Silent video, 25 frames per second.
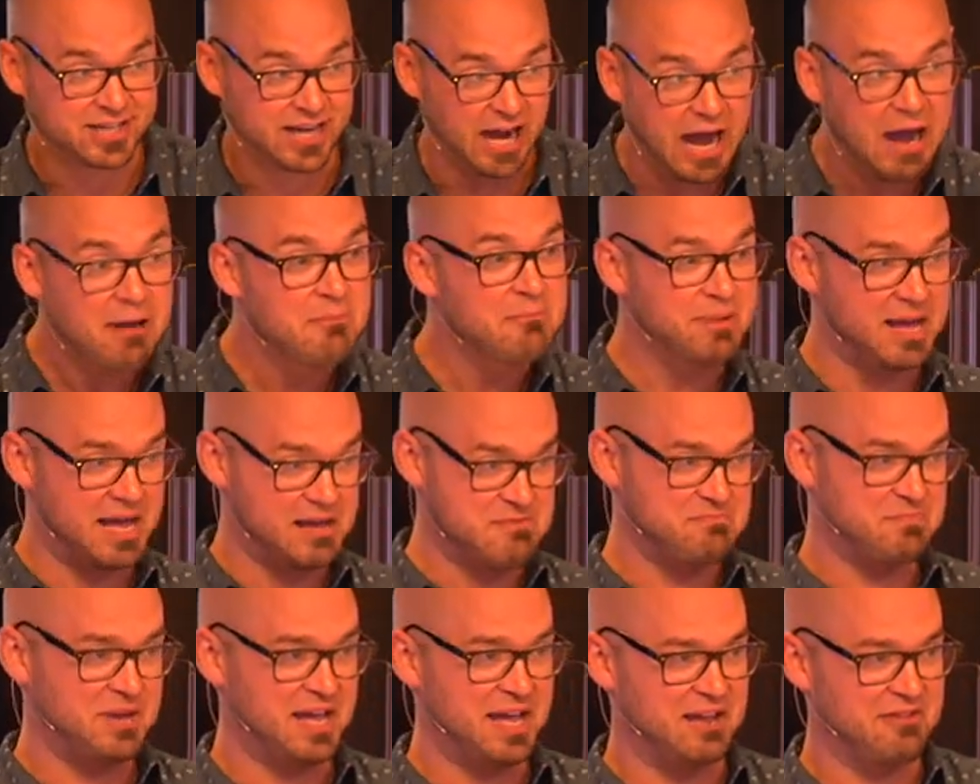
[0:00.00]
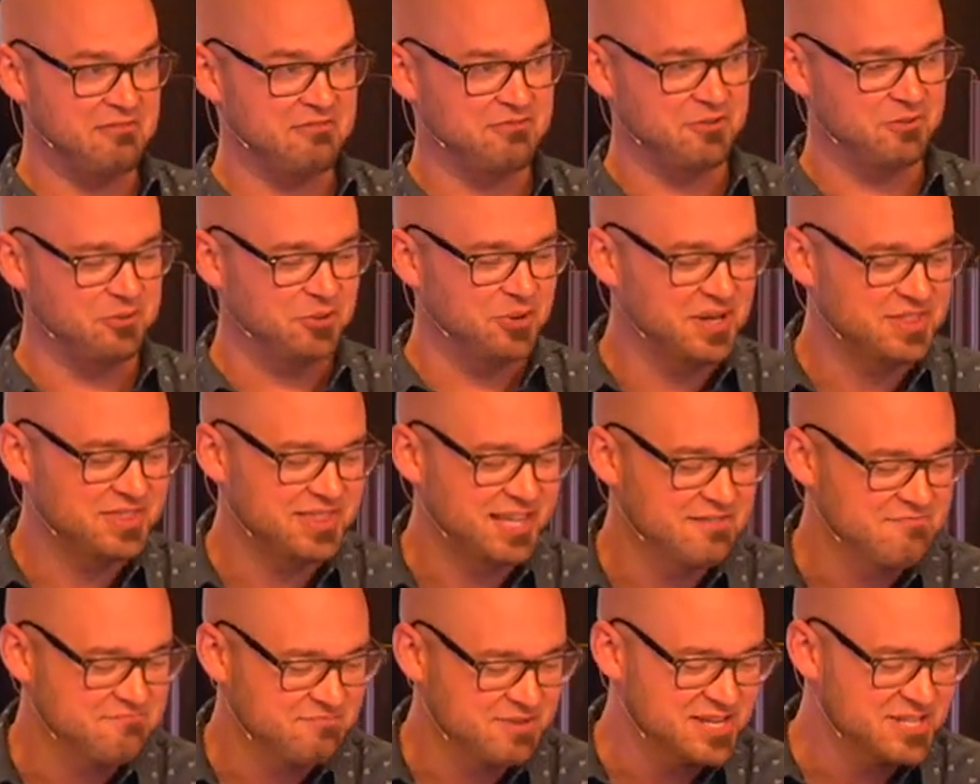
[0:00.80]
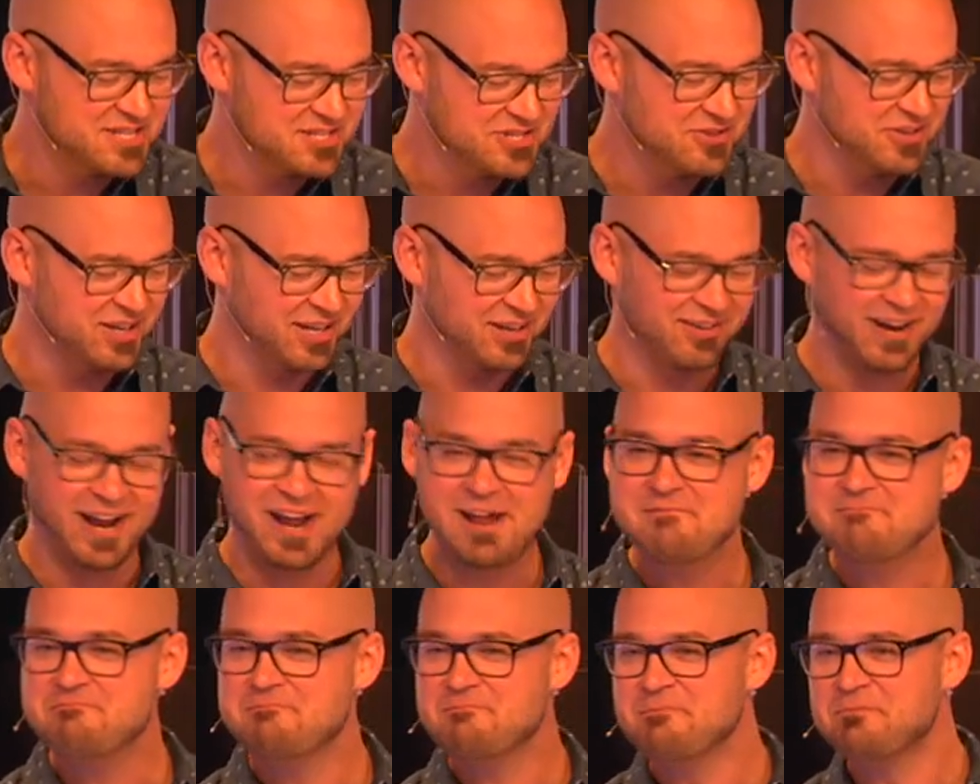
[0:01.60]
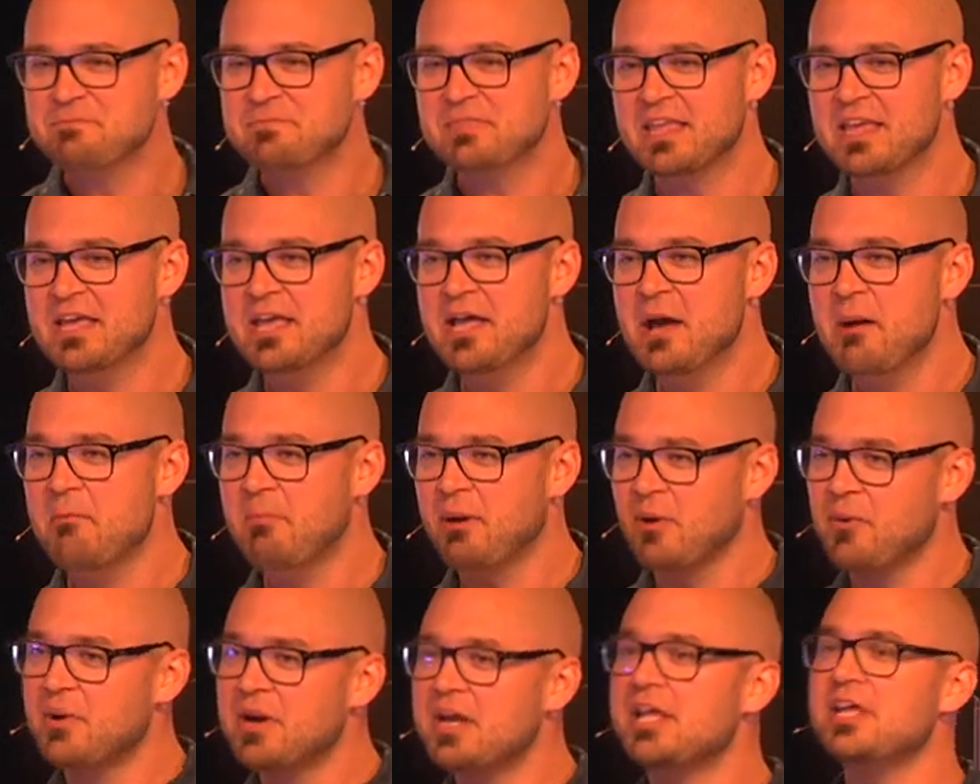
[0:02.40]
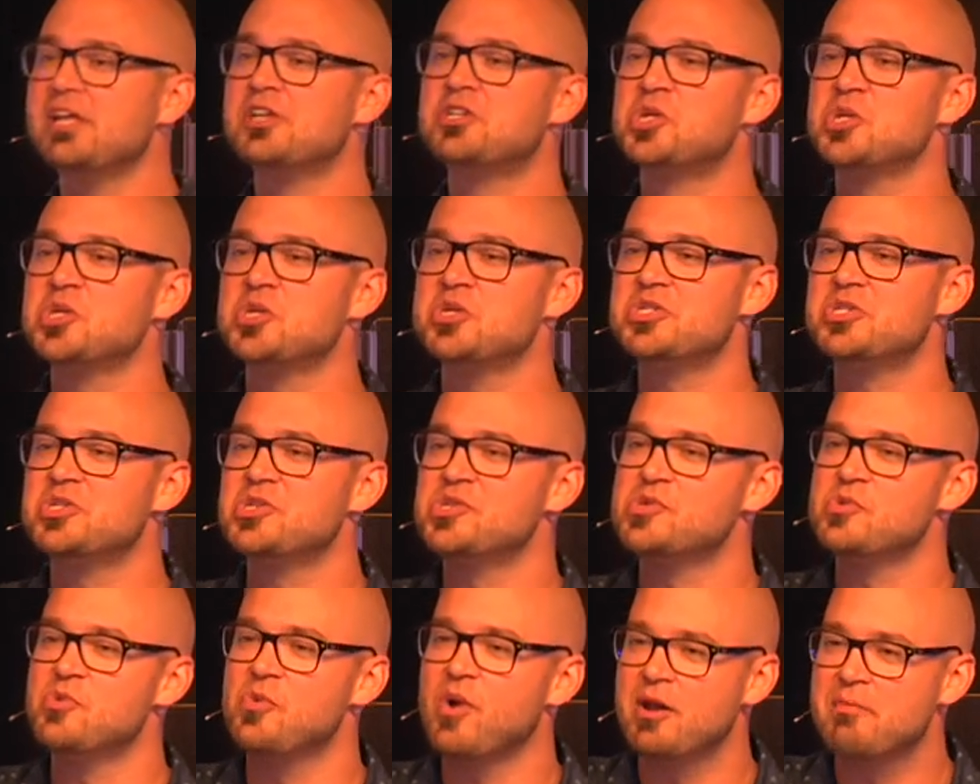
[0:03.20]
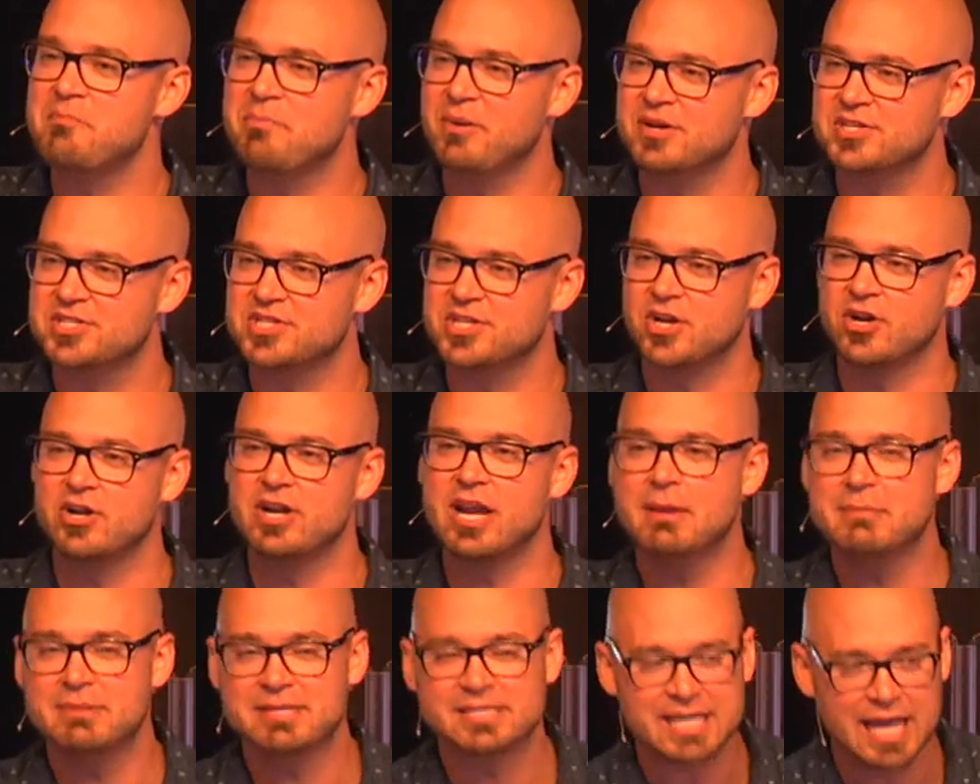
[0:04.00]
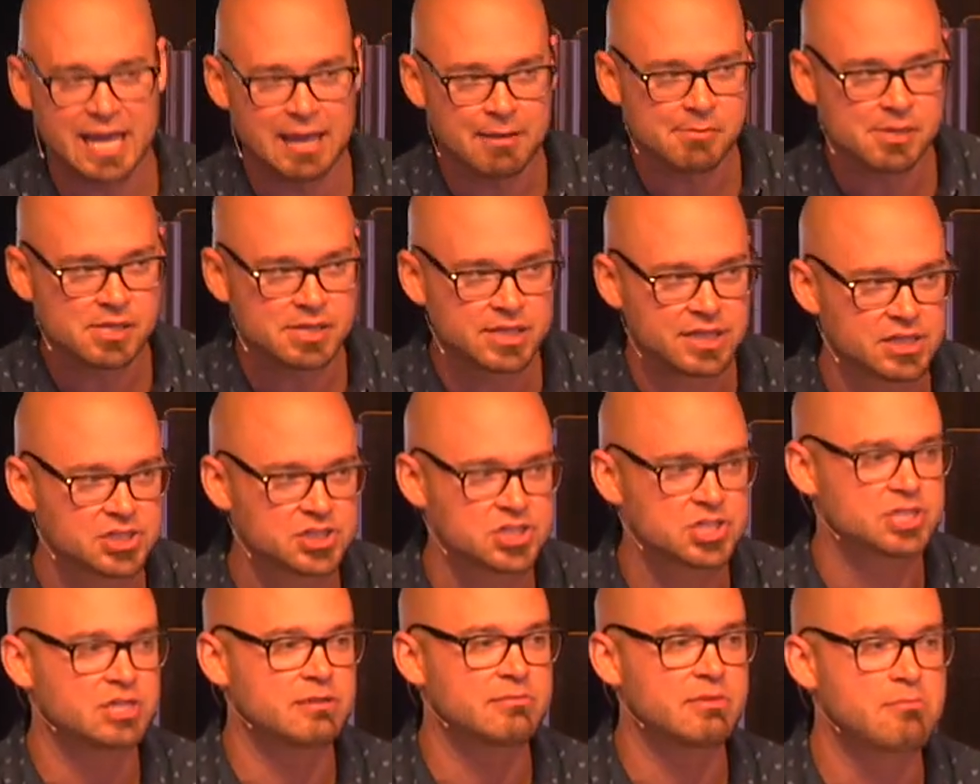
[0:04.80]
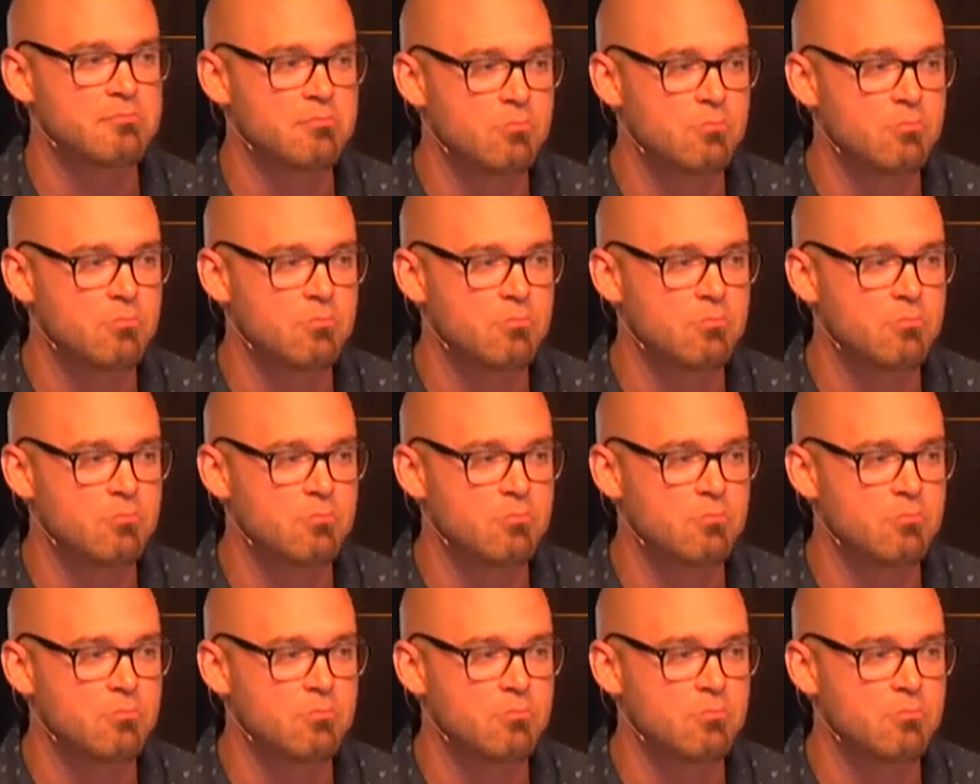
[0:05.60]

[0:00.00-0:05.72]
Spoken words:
combat pay for what they've been doing, right? But I want to introduce you to one person. Her name is Emily. She's going to be